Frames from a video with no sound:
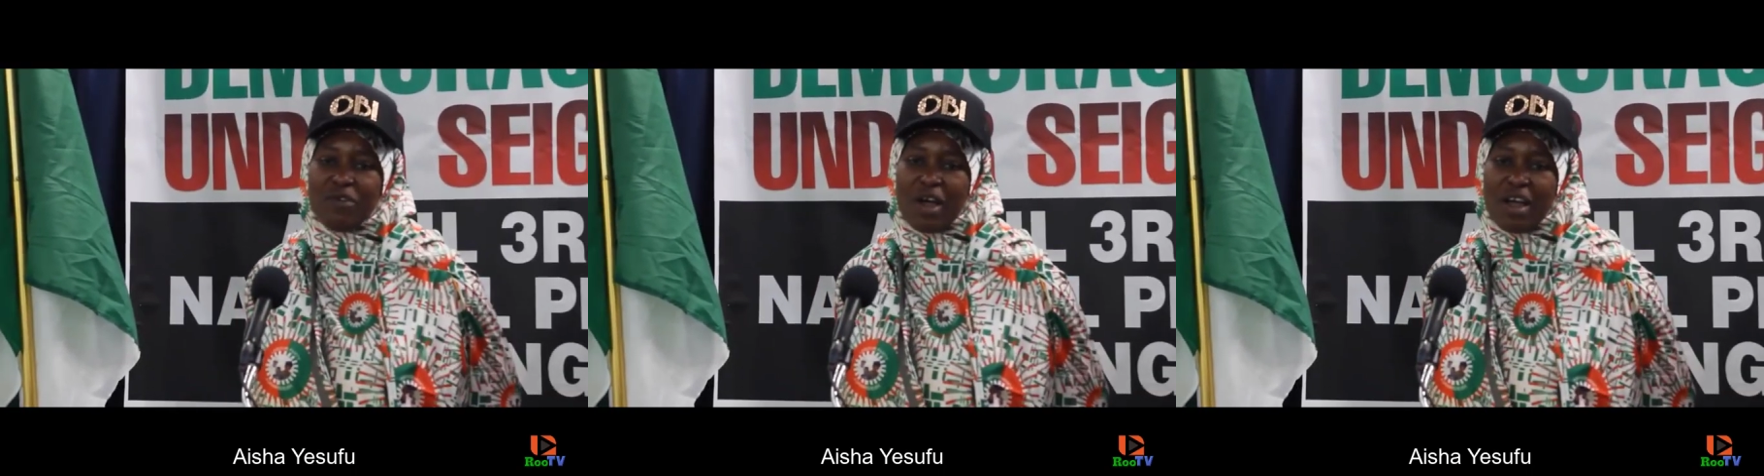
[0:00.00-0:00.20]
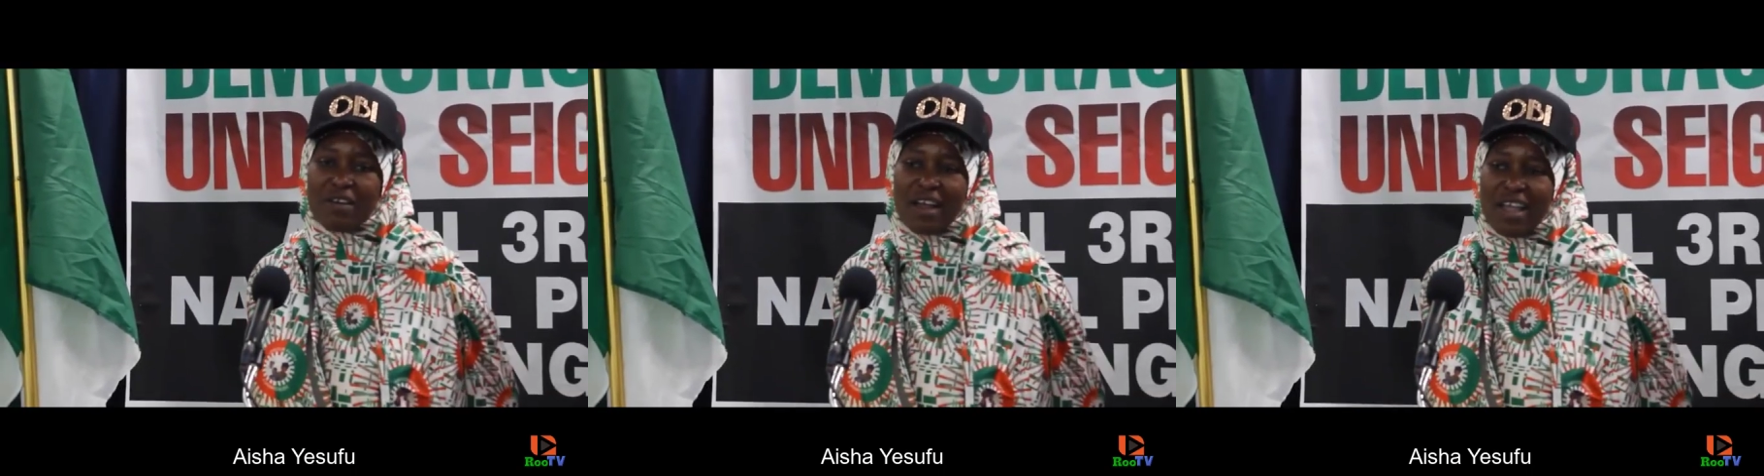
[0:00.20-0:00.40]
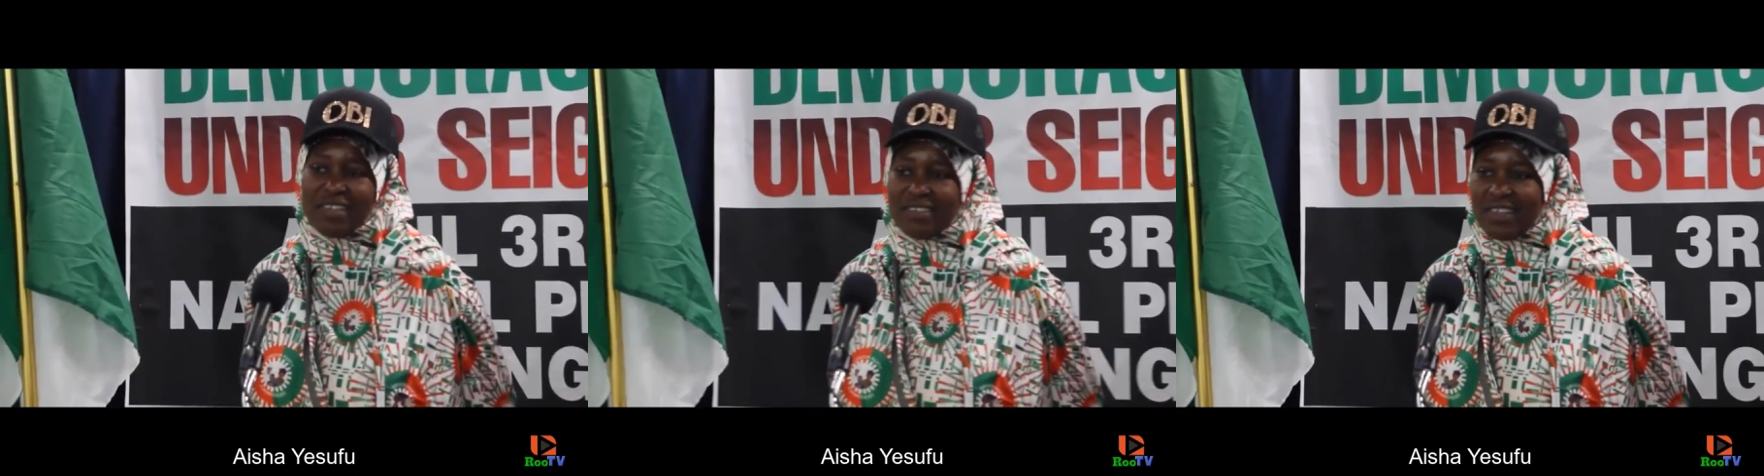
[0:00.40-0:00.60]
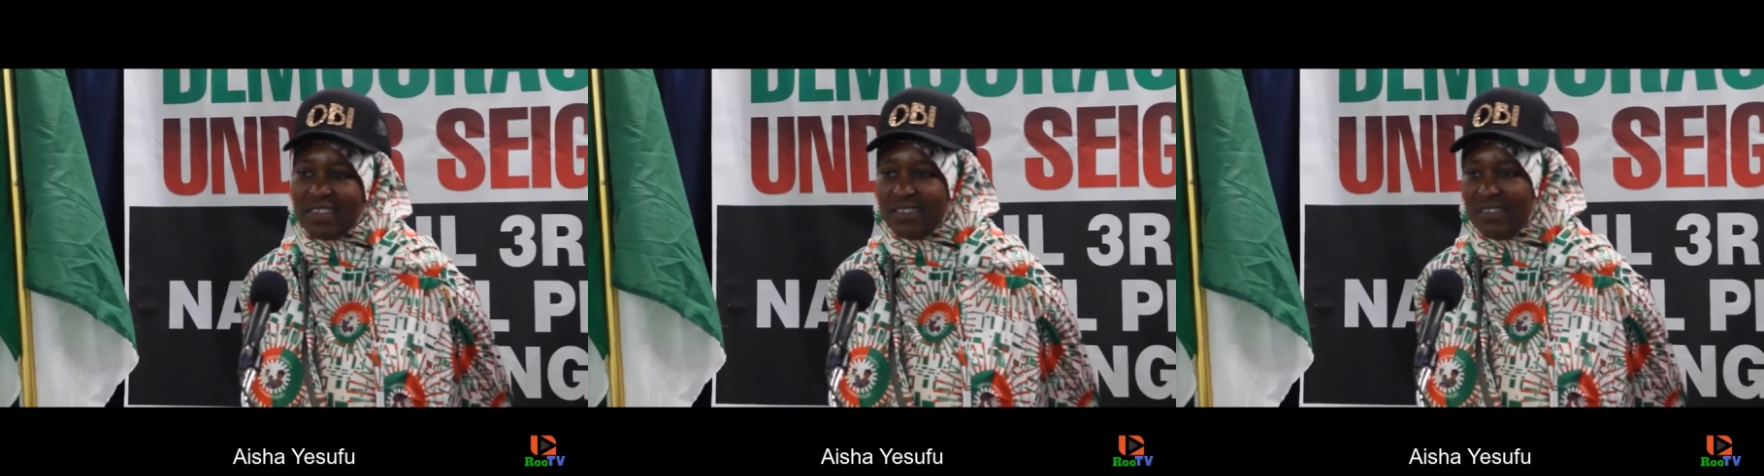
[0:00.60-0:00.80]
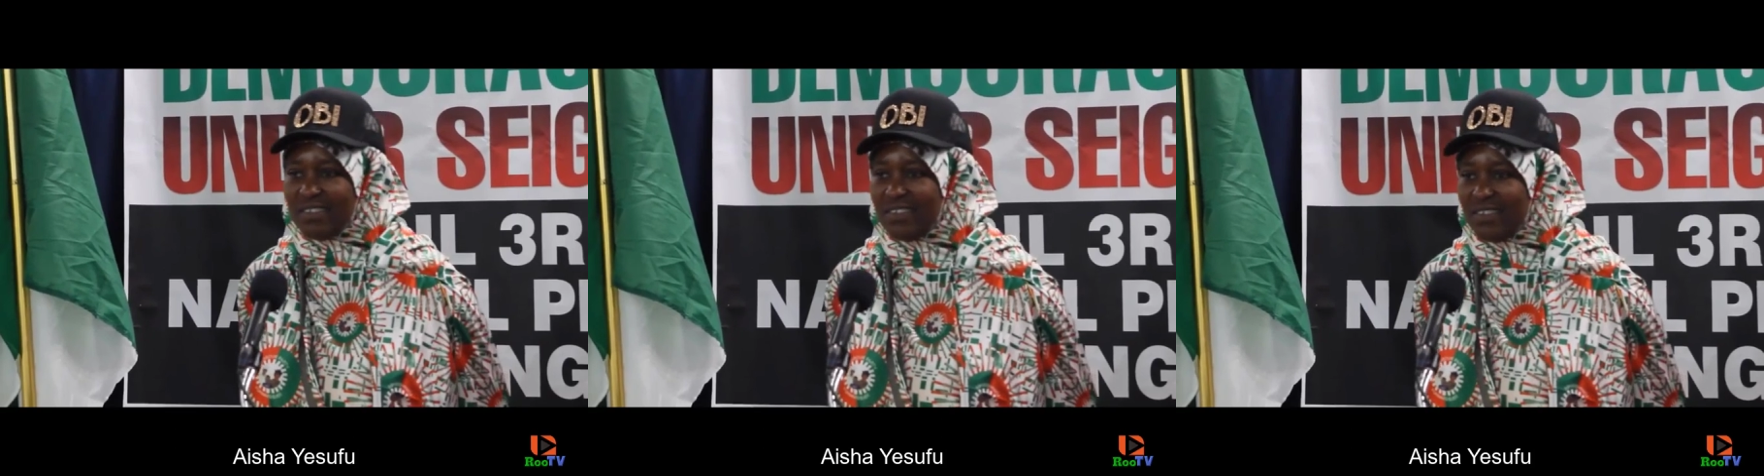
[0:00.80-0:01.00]
for our rights
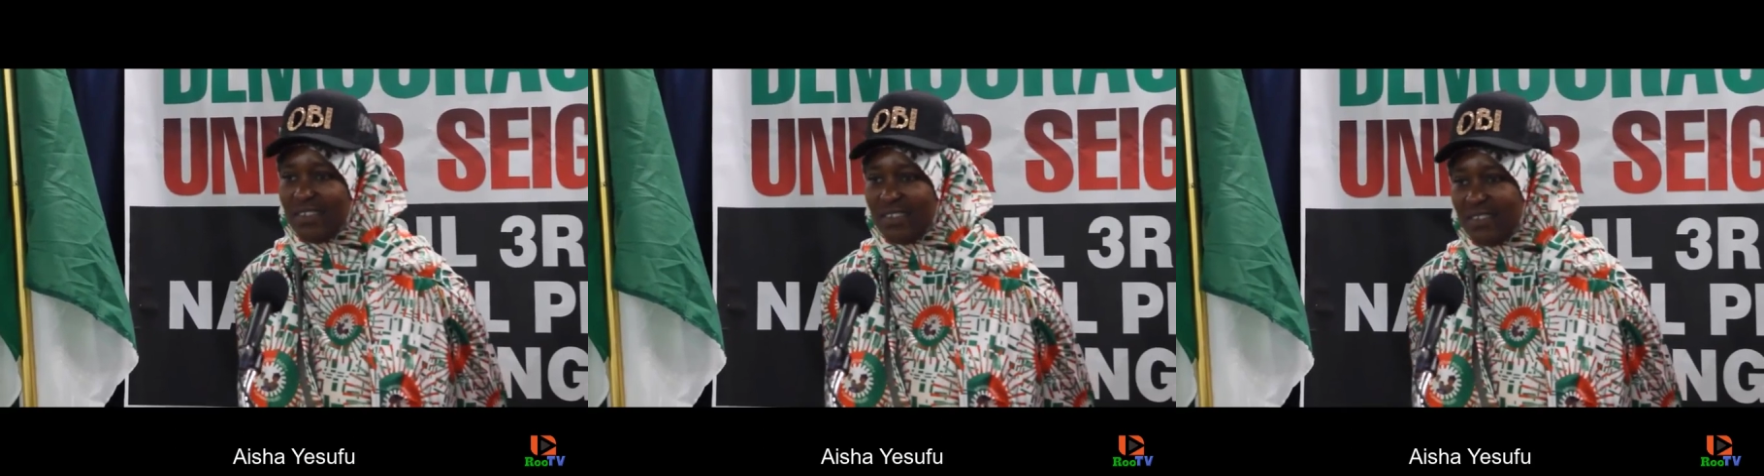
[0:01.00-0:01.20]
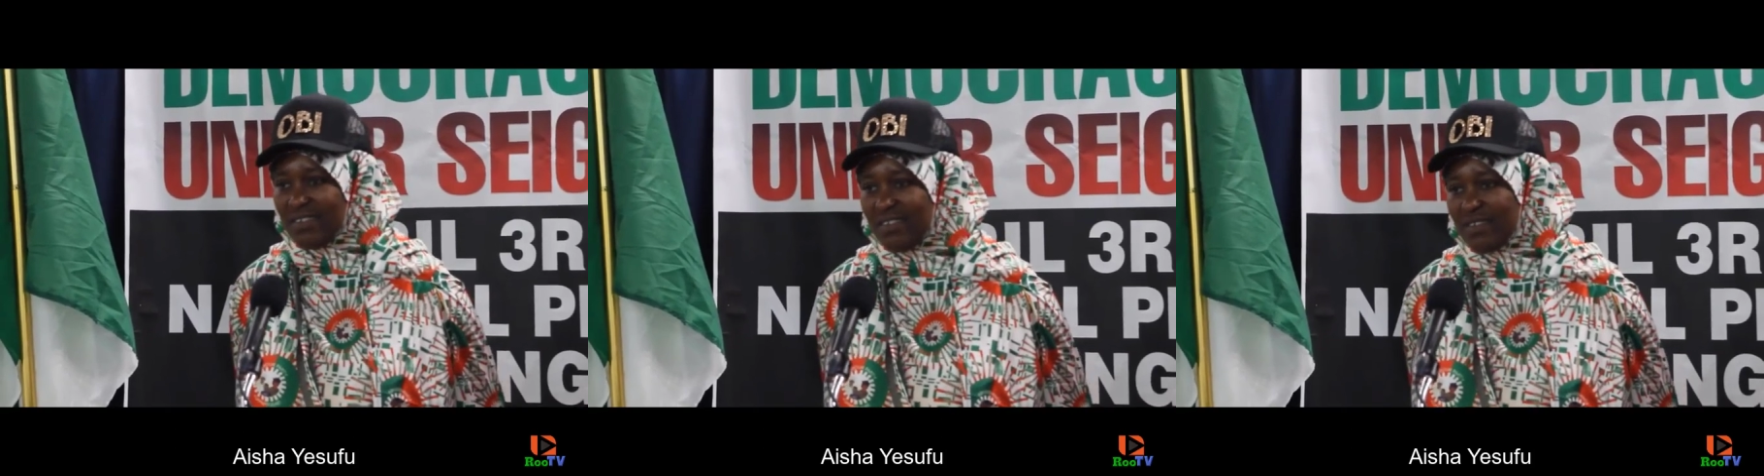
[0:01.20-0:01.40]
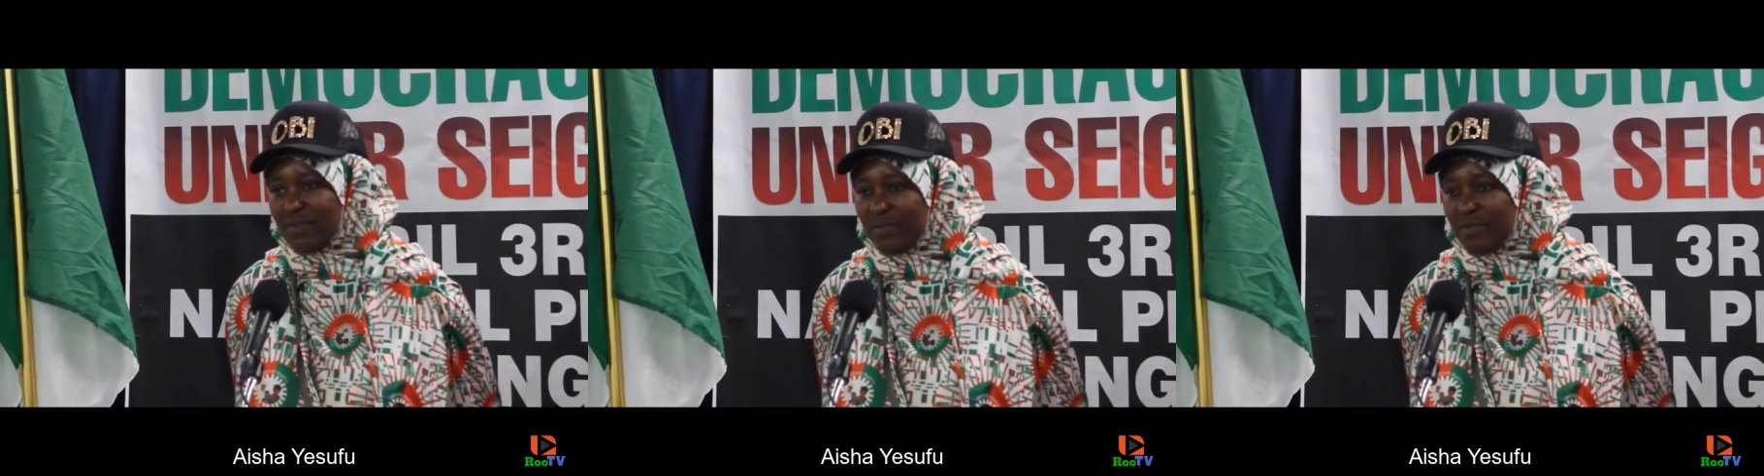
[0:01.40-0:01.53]
as citizens.